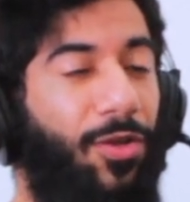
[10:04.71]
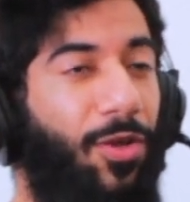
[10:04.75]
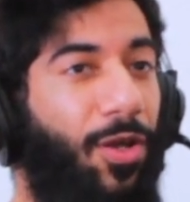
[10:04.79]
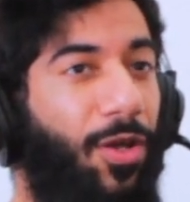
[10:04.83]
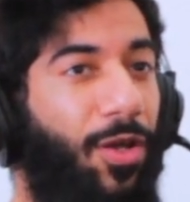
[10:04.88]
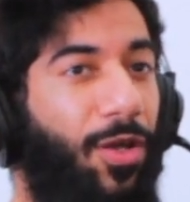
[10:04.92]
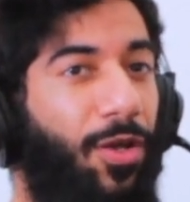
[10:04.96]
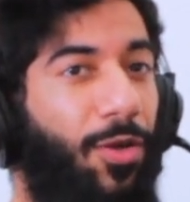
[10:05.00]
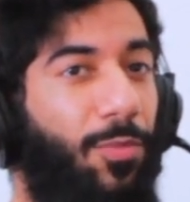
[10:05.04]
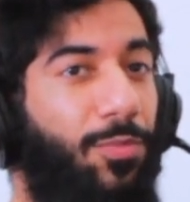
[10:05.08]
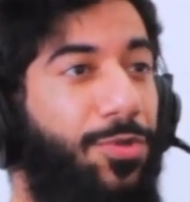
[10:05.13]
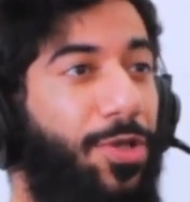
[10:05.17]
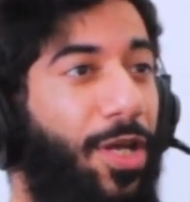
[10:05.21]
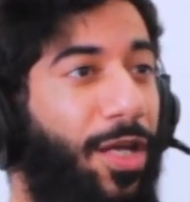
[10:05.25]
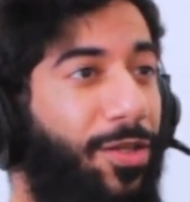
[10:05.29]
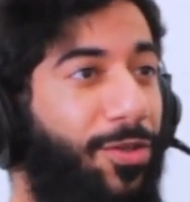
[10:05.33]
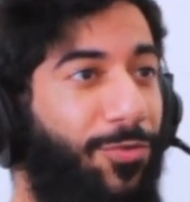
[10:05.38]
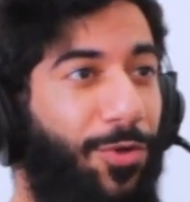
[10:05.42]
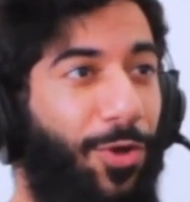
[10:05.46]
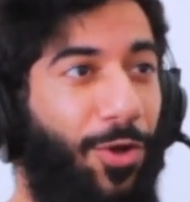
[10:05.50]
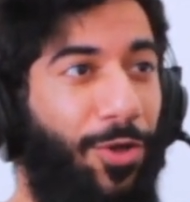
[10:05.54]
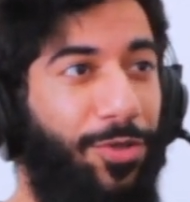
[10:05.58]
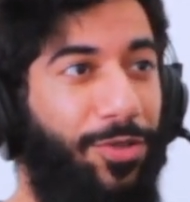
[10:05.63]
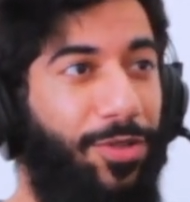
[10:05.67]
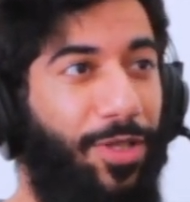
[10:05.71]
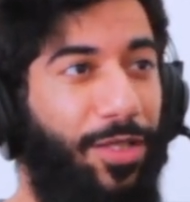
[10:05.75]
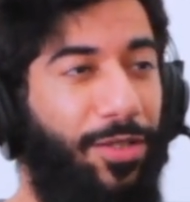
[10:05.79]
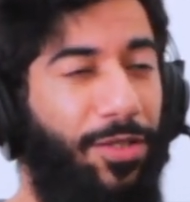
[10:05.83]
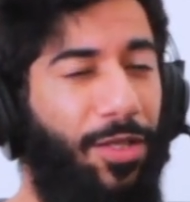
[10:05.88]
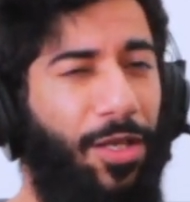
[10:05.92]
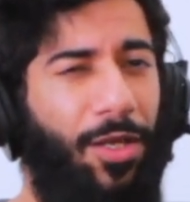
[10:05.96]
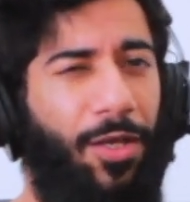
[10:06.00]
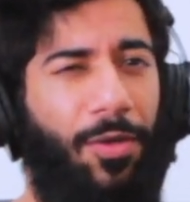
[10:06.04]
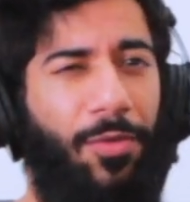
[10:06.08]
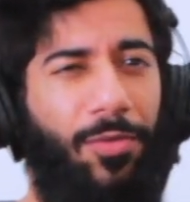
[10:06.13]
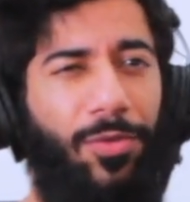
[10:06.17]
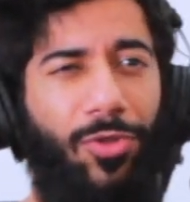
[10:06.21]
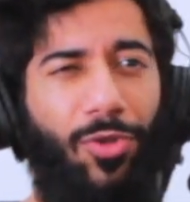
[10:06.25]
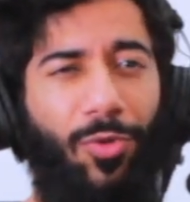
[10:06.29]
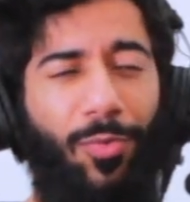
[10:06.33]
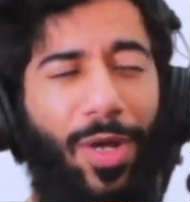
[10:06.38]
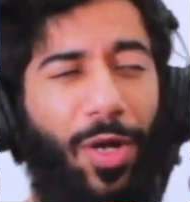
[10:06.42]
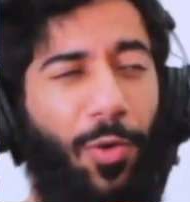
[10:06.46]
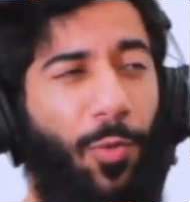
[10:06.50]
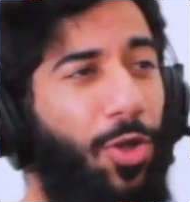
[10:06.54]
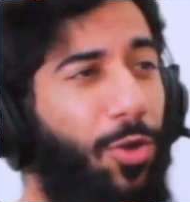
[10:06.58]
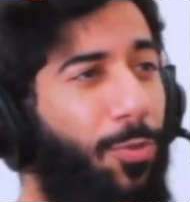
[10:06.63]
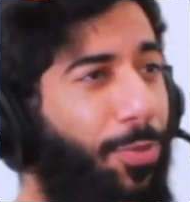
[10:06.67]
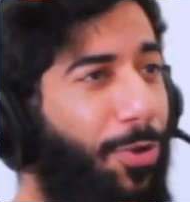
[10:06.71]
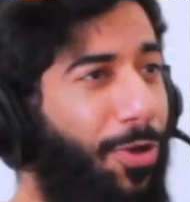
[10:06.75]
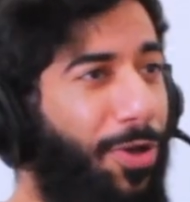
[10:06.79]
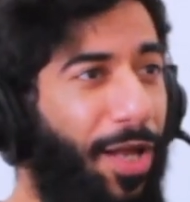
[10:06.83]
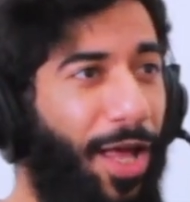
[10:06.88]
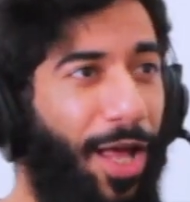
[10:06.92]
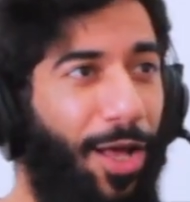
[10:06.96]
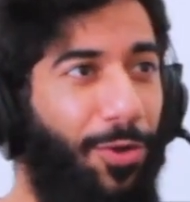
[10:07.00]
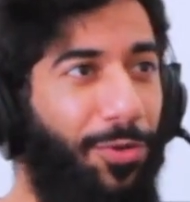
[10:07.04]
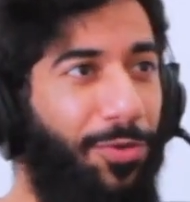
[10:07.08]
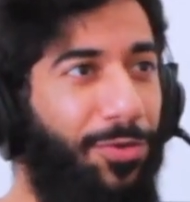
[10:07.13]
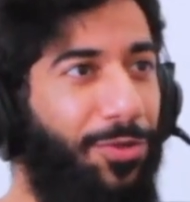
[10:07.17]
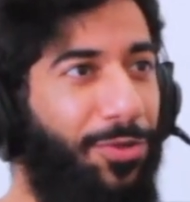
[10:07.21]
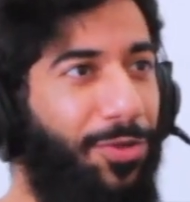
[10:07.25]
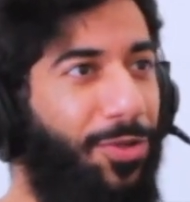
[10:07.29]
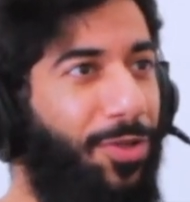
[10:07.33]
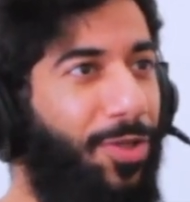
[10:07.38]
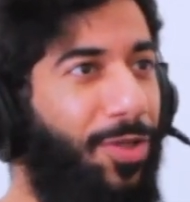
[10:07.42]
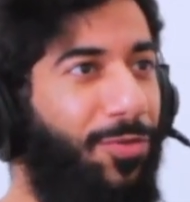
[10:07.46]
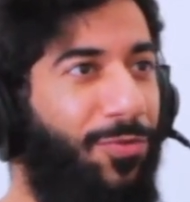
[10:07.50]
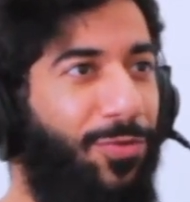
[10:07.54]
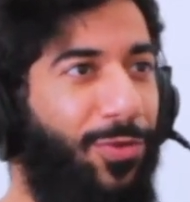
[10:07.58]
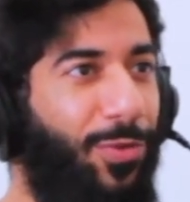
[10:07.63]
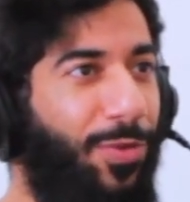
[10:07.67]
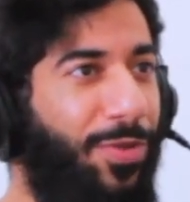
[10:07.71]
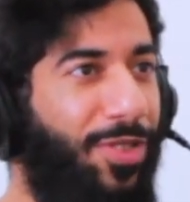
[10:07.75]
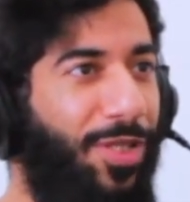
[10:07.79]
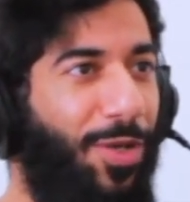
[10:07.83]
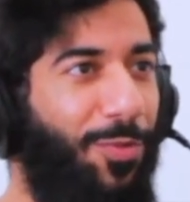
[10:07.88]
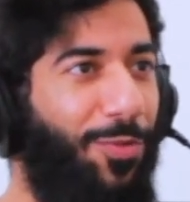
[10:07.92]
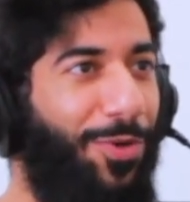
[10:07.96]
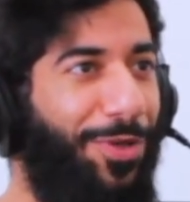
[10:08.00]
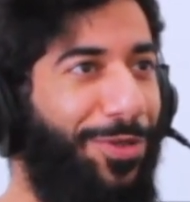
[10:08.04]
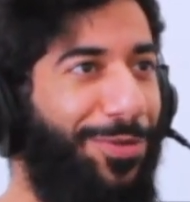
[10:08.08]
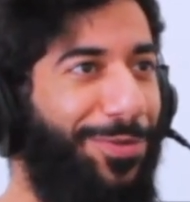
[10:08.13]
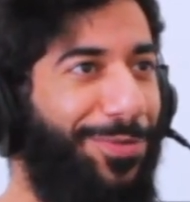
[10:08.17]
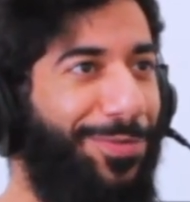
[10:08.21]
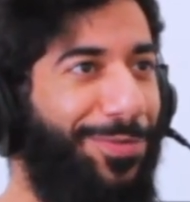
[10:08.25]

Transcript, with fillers: uh, objective content, no matter what you put out, you're going to influence someone.